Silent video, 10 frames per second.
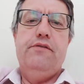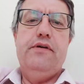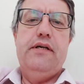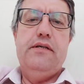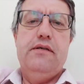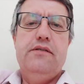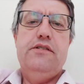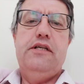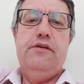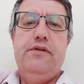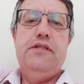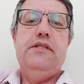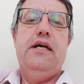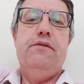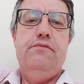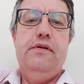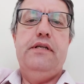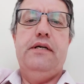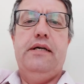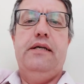They are serious,
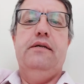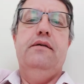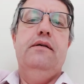everyday